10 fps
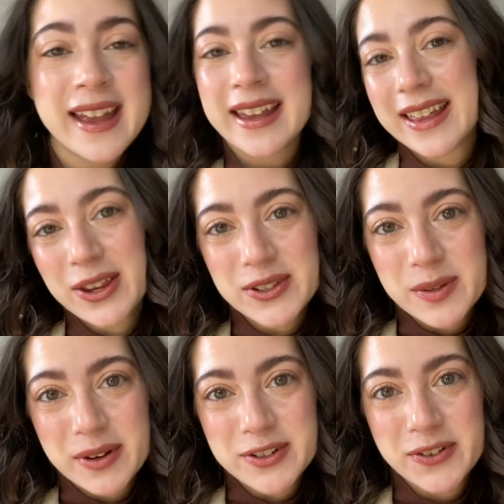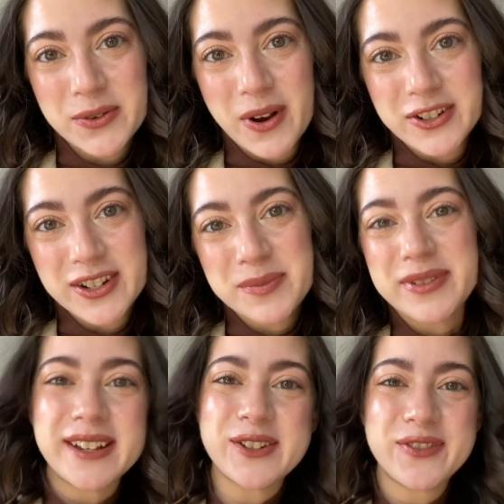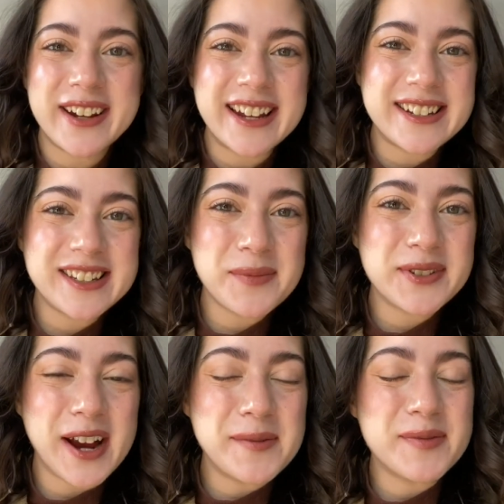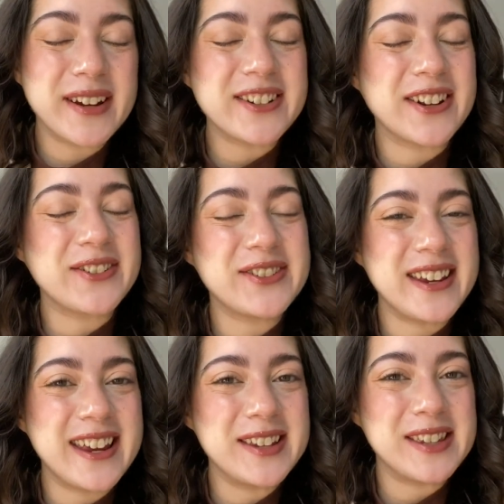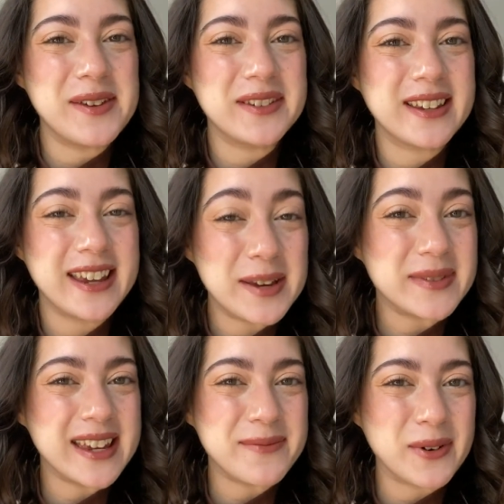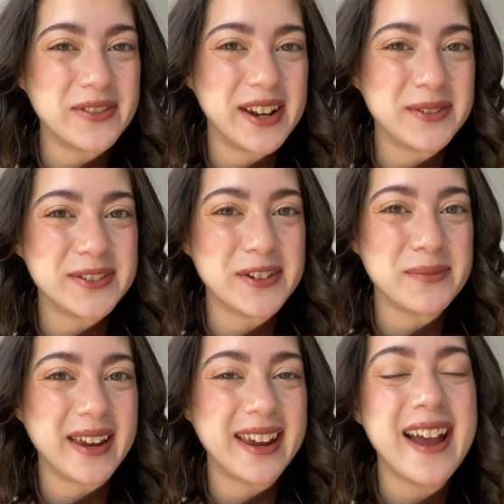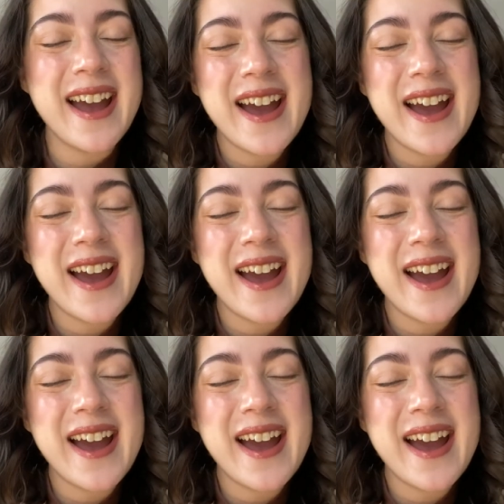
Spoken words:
Thank you so much for watching. Please don't forget to subscribe to my channel so you can keep seeing more videos from me.